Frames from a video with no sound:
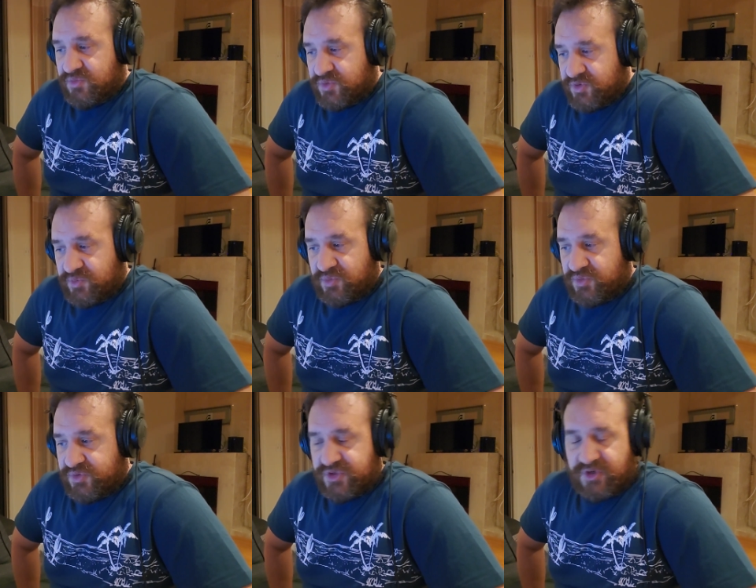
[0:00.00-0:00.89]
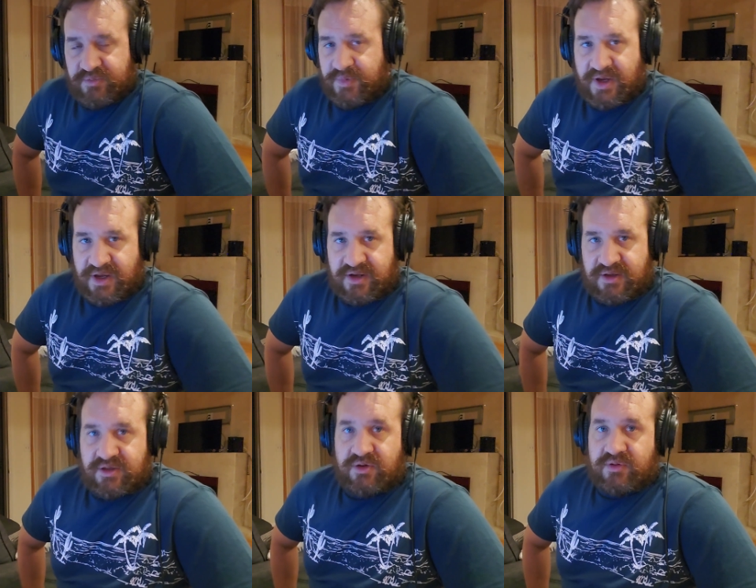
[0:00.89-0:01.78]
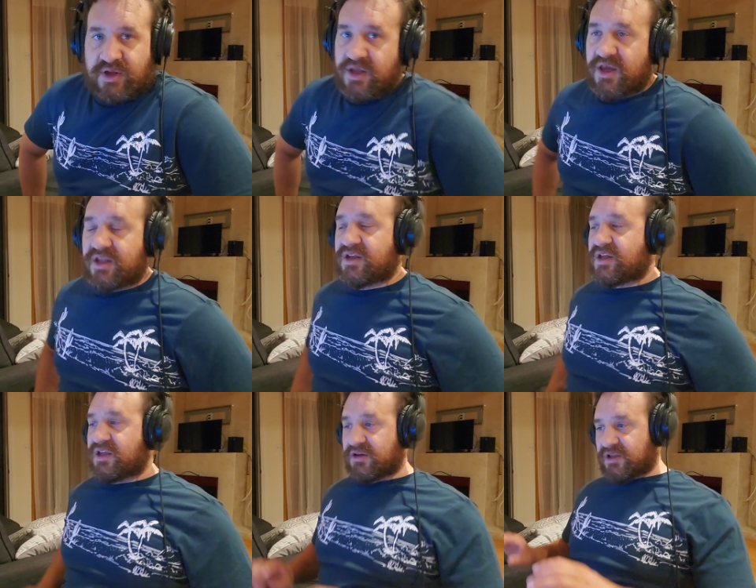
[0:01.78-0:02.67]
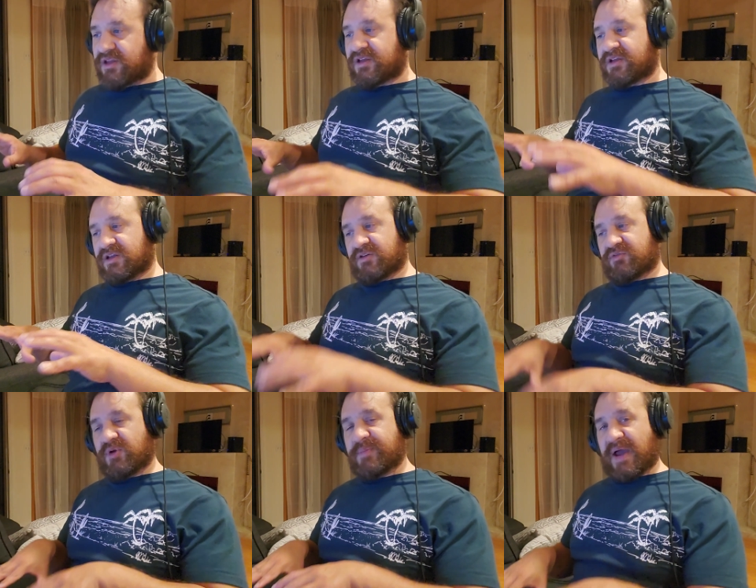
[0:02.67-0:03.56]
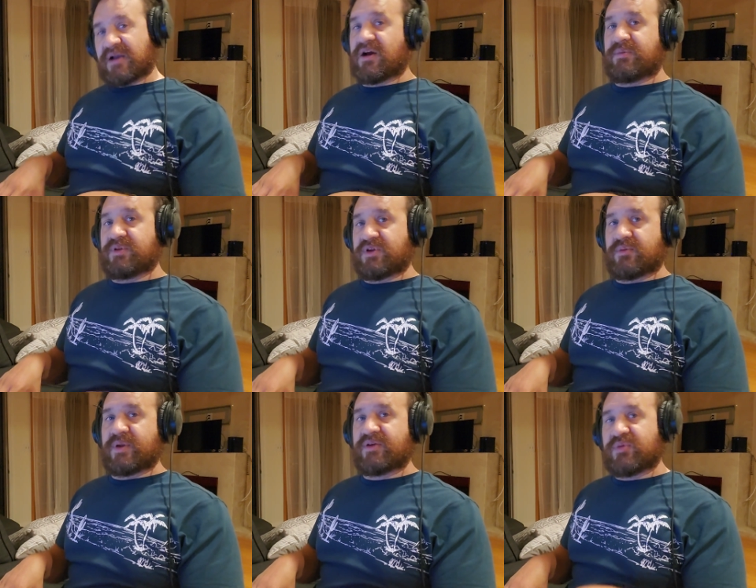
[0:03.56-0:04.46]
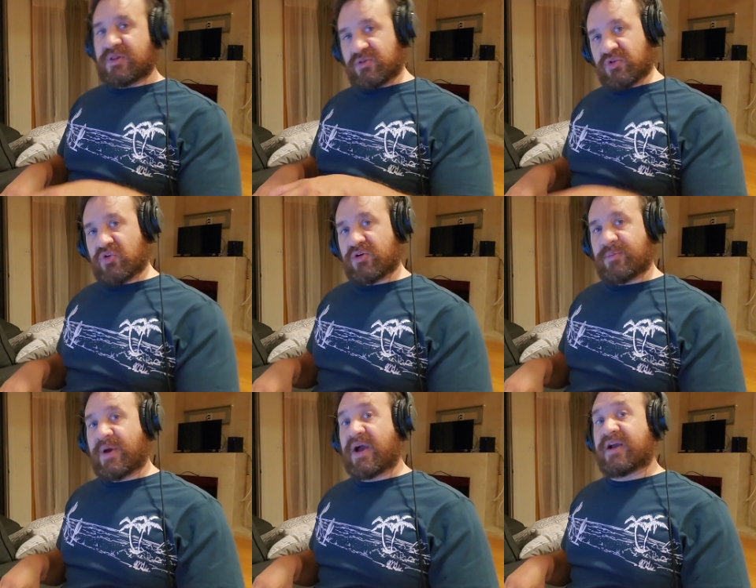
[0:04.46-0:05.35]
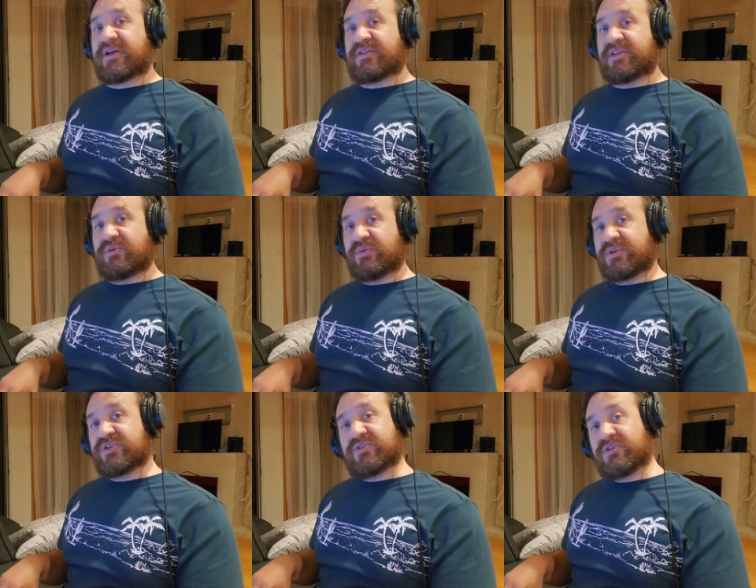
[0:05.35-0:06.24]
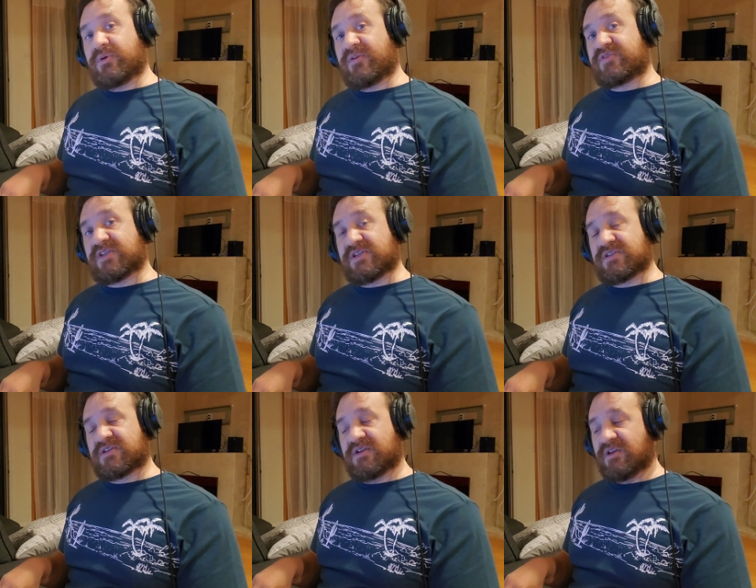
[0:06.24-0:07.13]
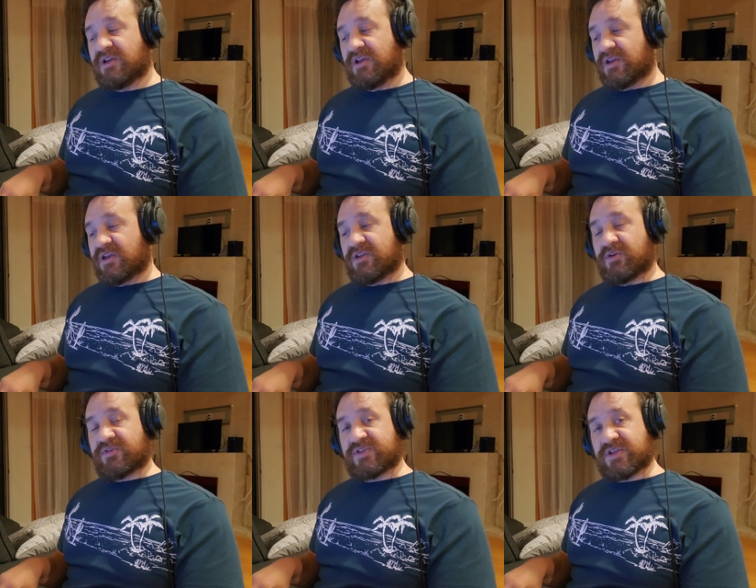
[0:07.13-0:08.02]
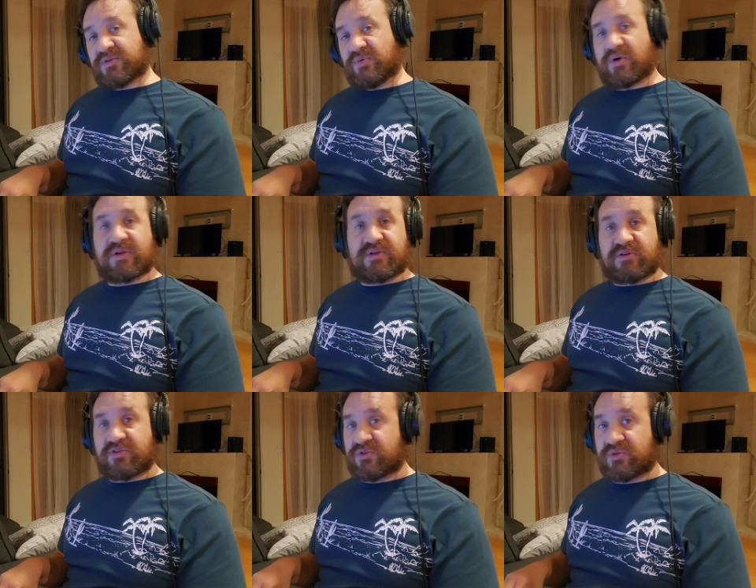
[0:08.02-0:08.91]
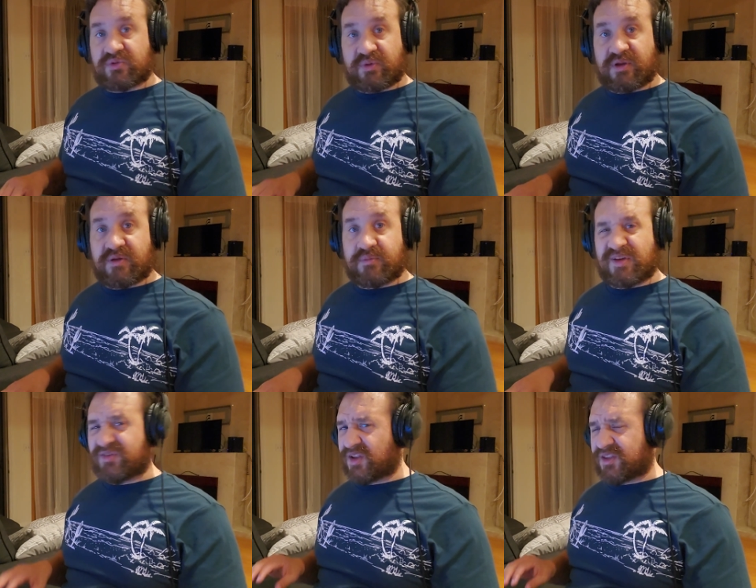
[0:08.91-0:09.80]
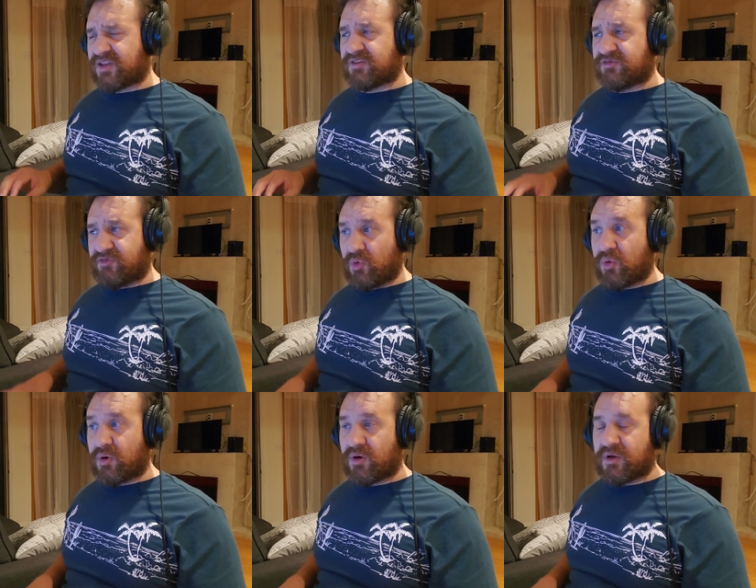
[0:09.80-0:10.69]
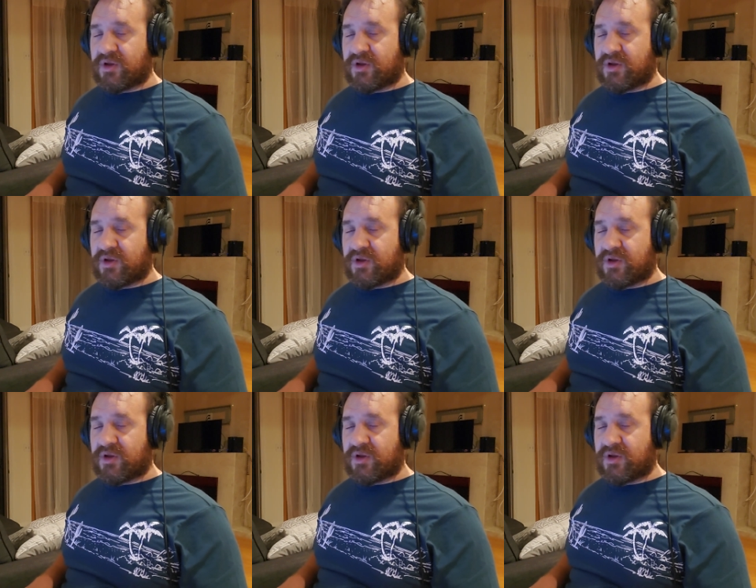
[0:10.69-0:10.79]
the rules aren't bad, if we back up a little bit, if we look back at the original UFCs, UFC 1, 2, 3, even I think 4,